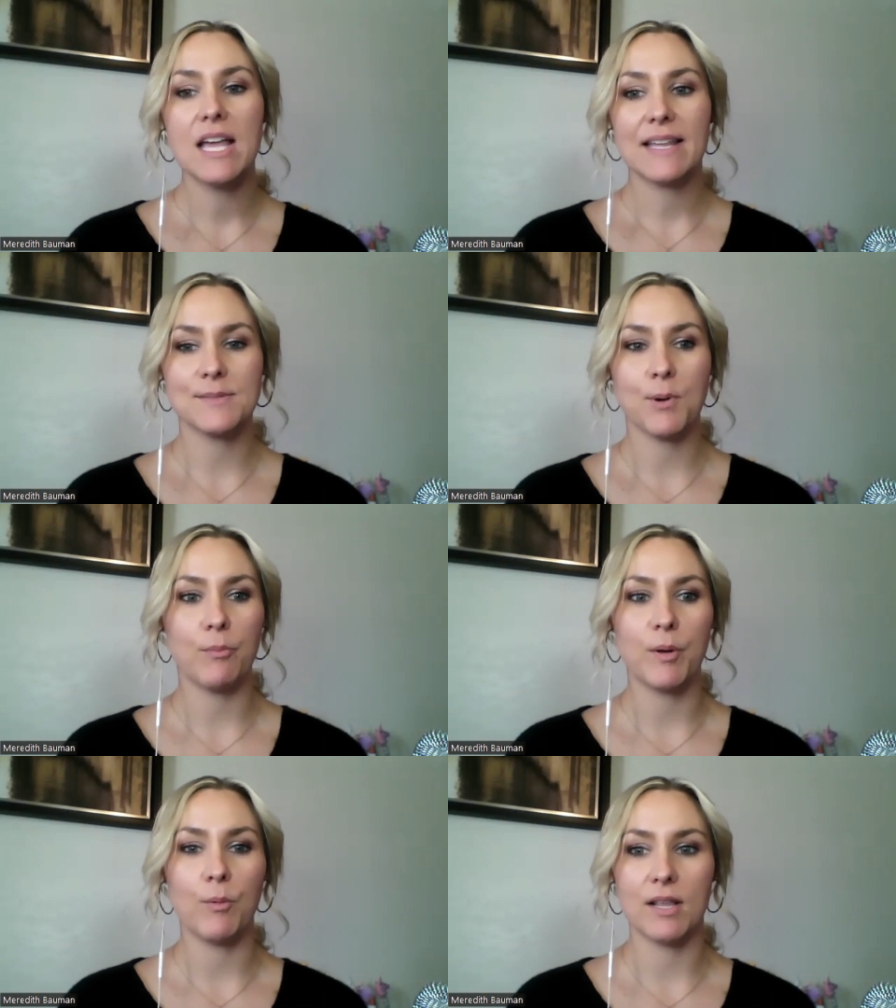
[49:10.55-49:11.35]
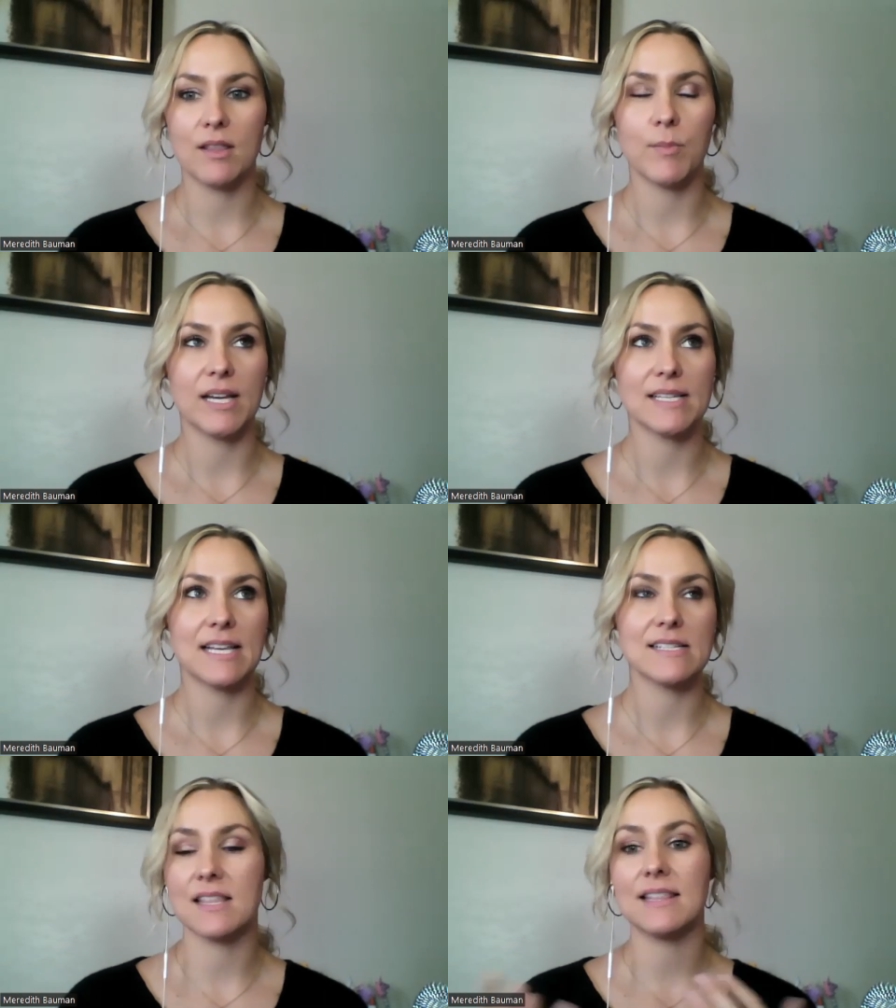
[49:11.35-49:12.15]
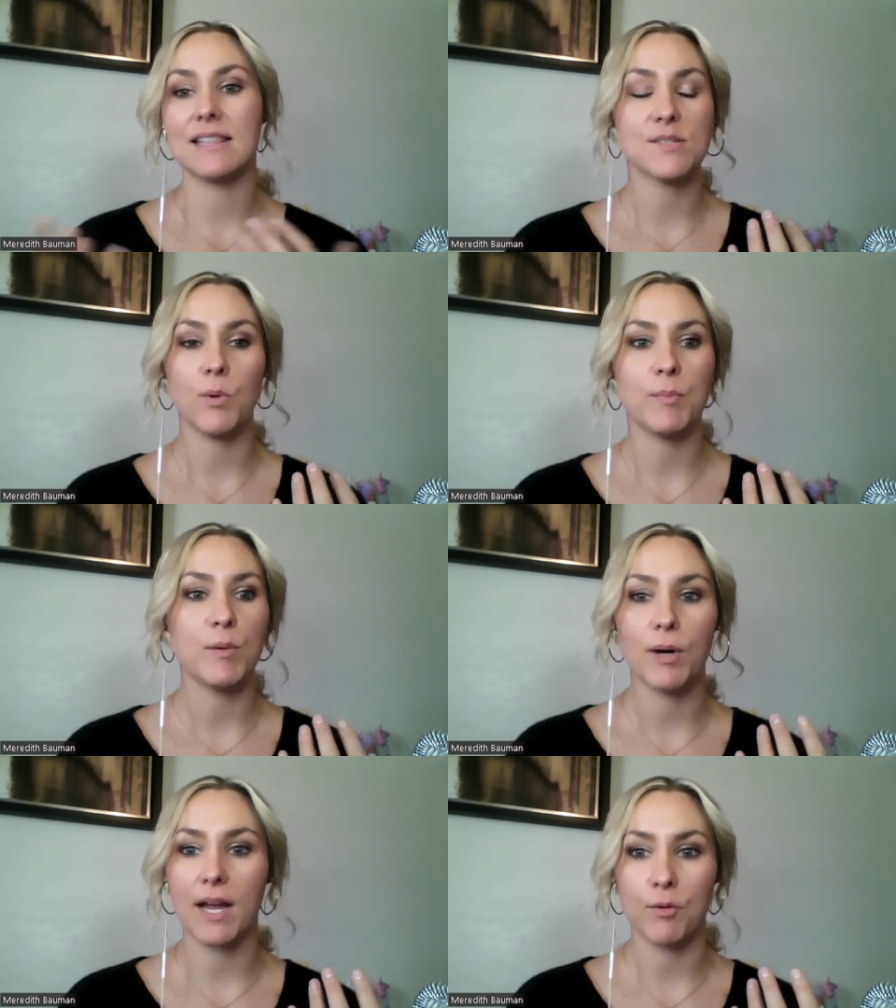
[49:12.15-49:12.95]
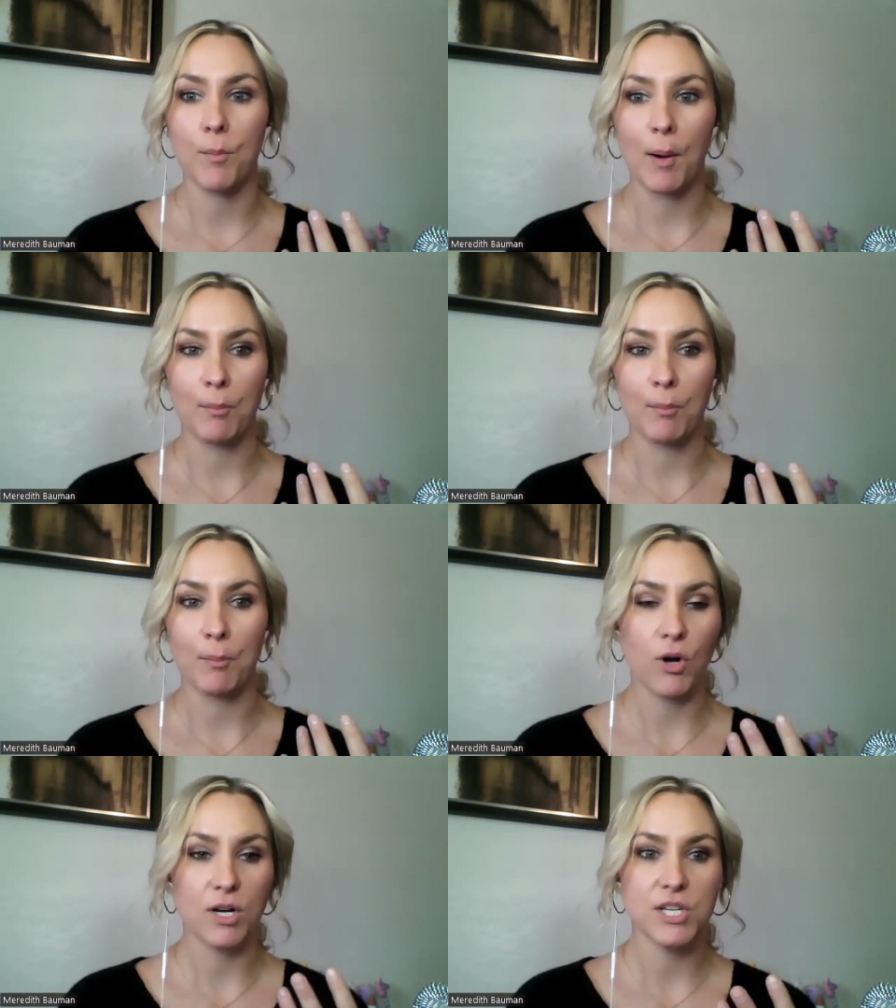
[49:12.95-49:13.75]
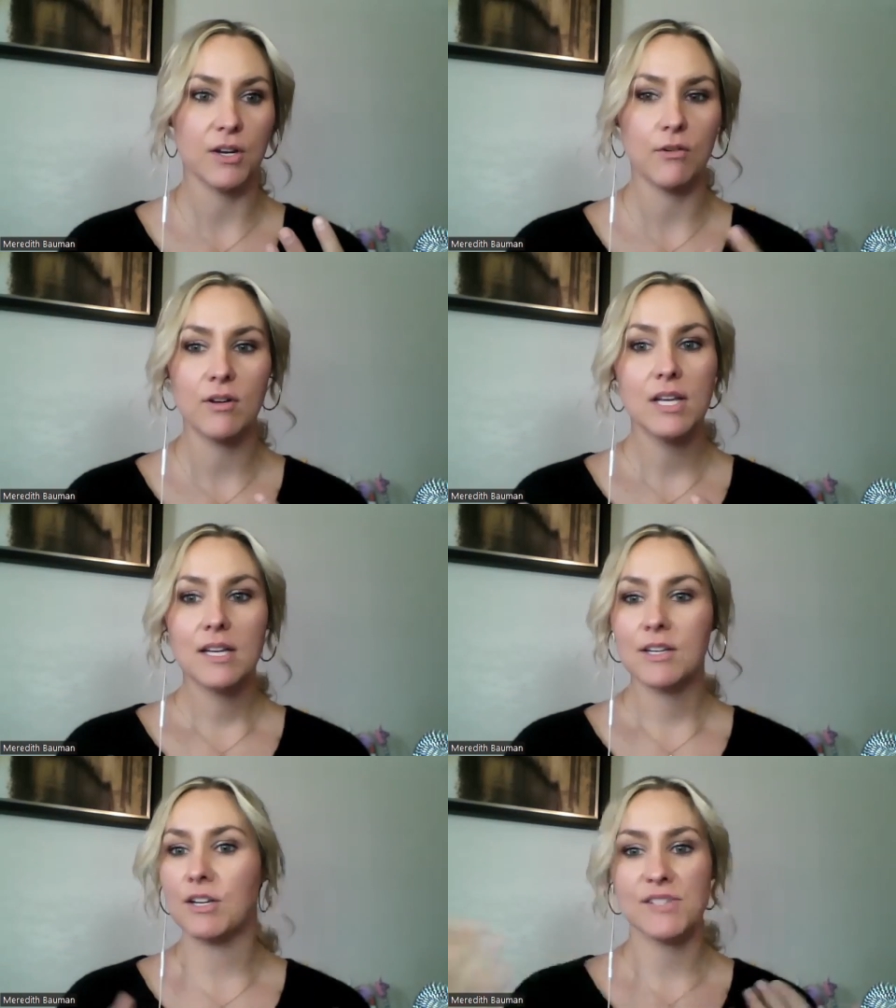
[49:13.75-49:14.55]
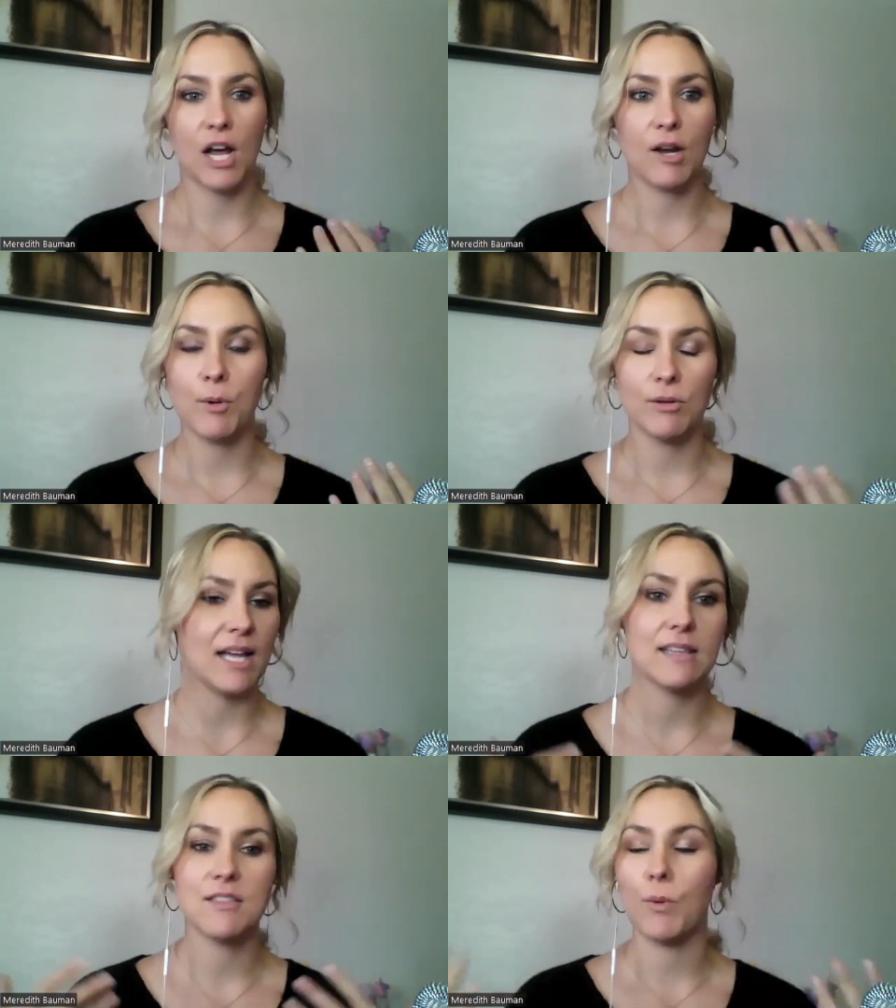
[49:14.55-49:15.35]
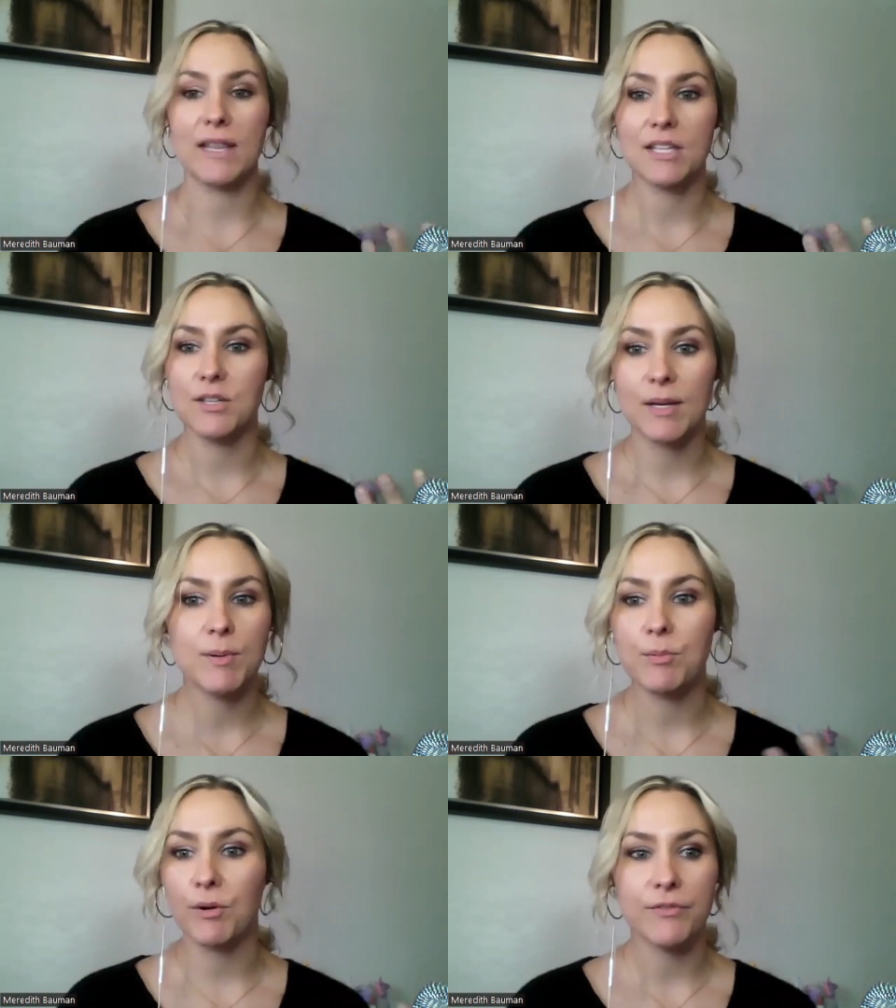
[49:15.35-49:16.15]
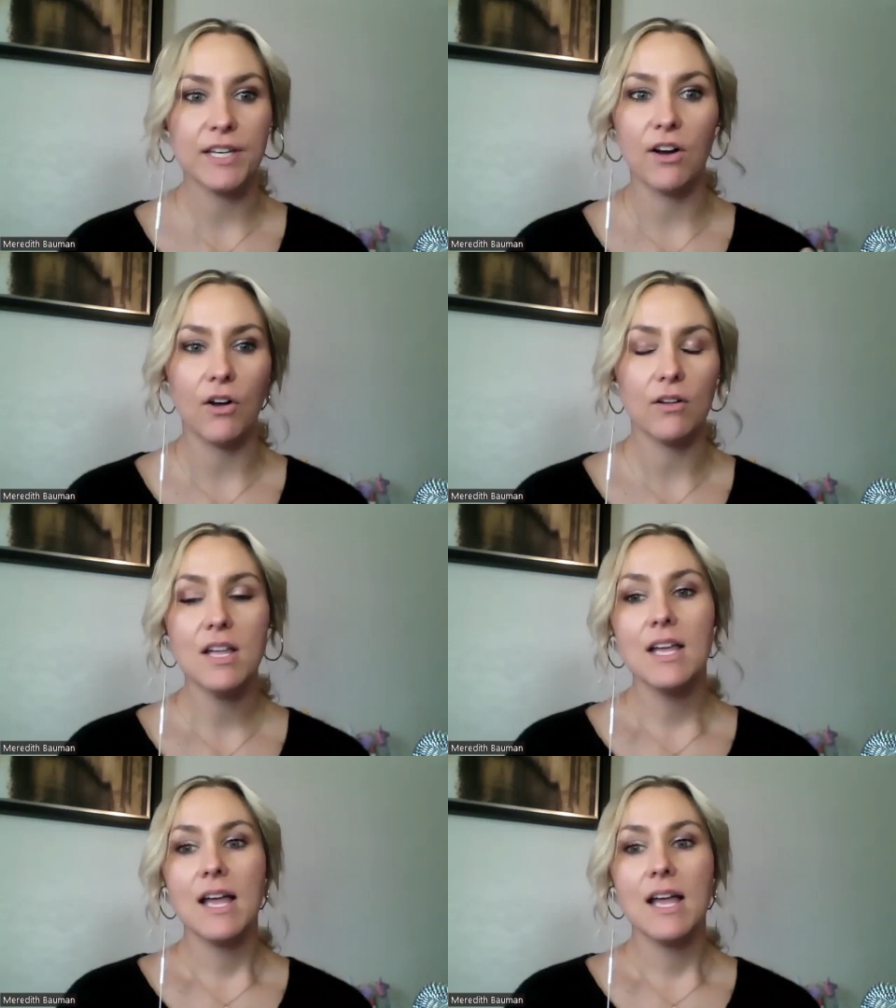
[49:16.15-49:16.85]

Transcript: That's probably one of the biggest things. I think that's what people get remembered for too. You know, let talk about like the way that you make people feel.